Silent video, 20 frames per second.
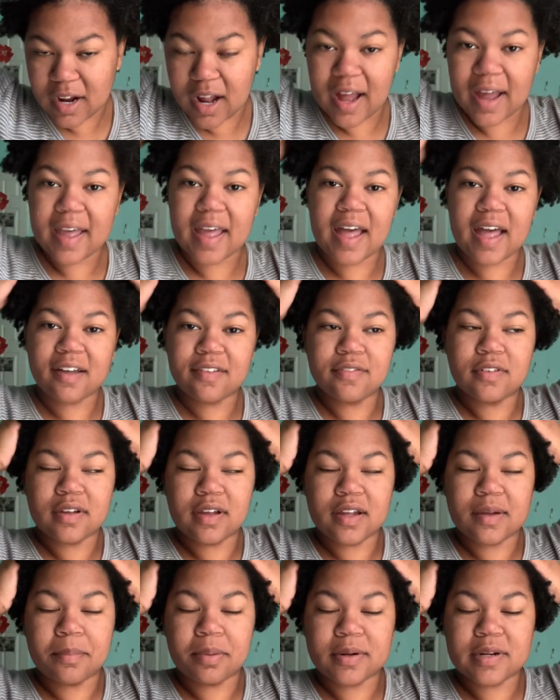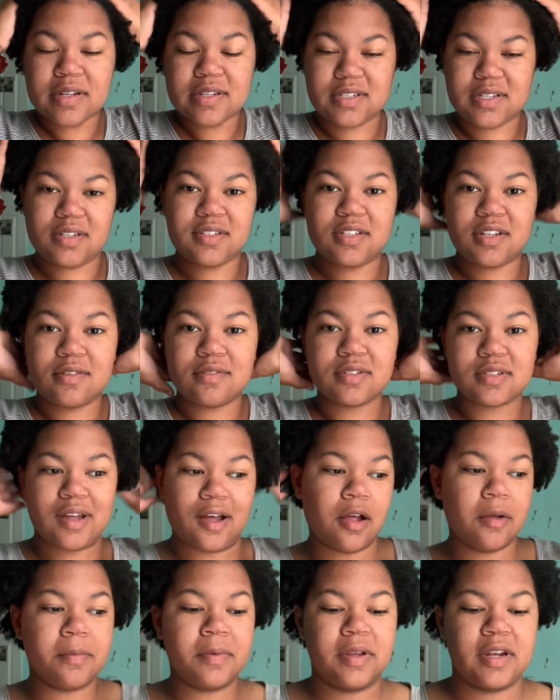I have a pretty sensitive
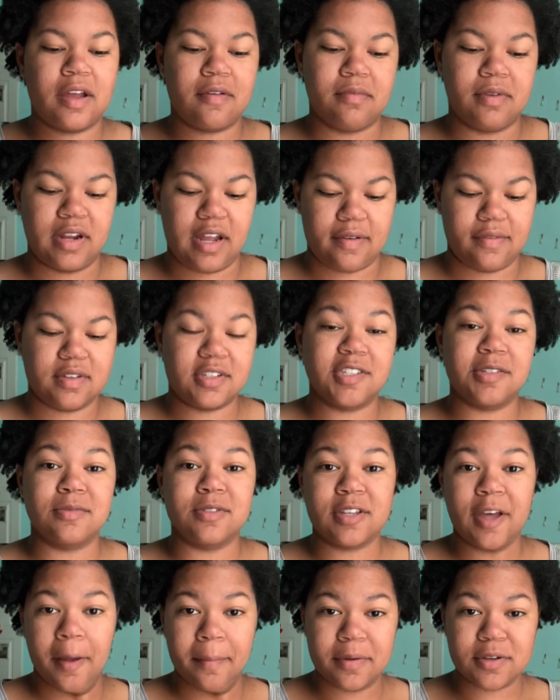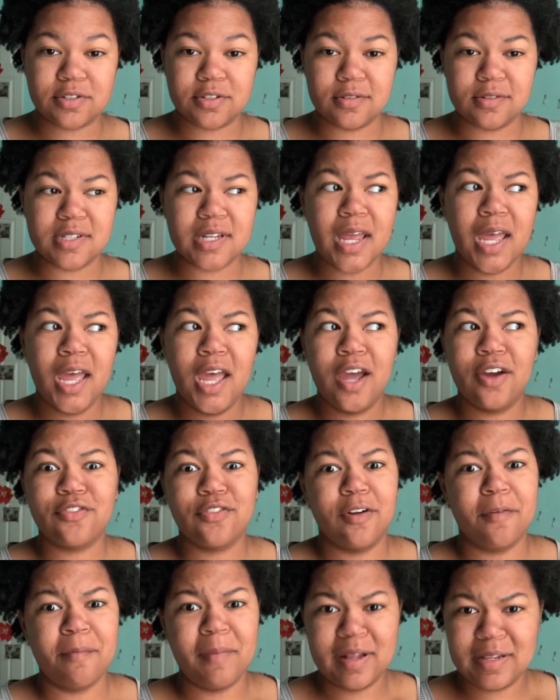scalp and I've been having some scalp issues for
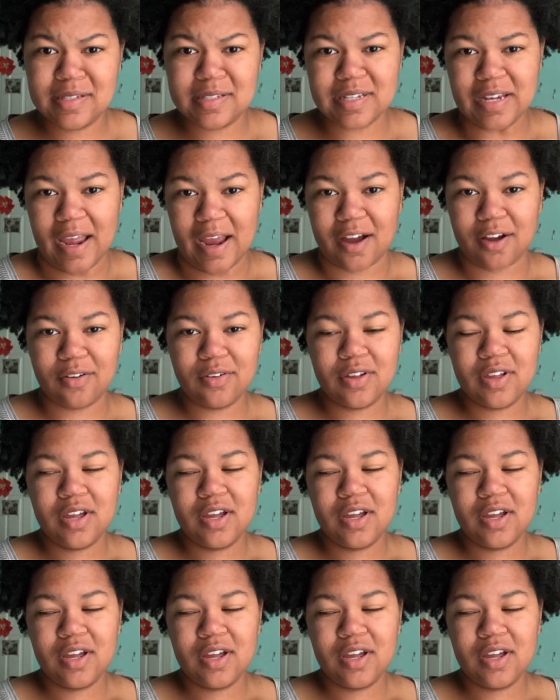months now.